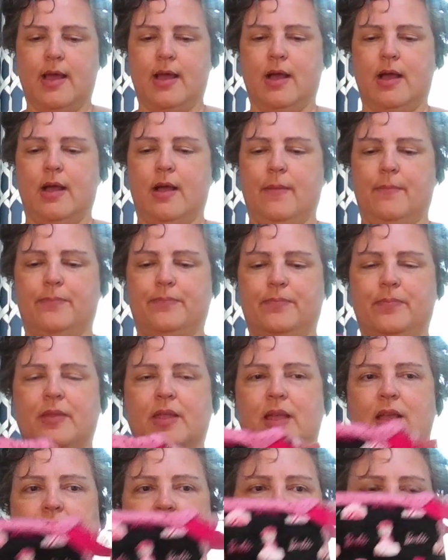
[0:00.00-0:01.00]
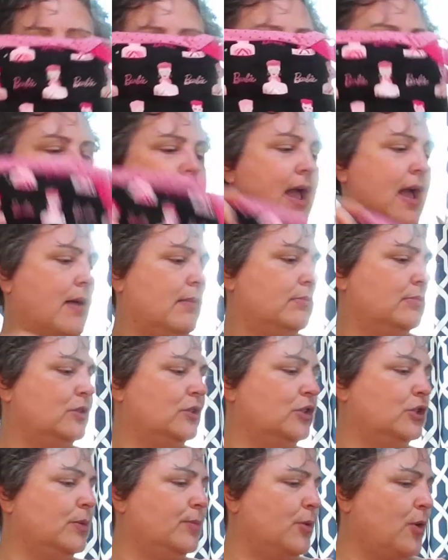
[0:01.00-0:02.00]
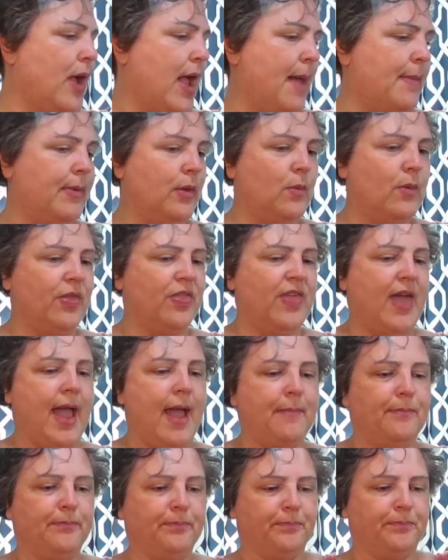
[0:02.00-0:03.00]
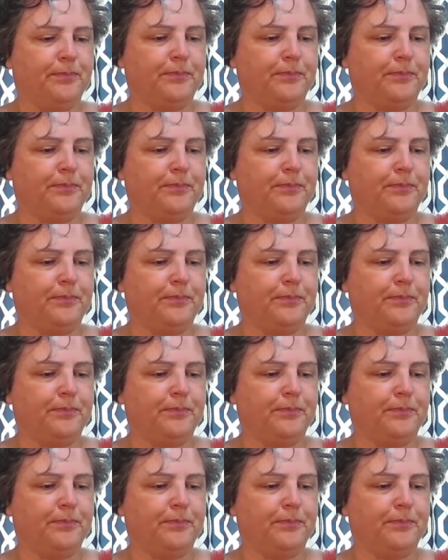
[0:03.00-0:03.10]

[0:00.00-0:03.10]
Um, so yeah, super happy with that.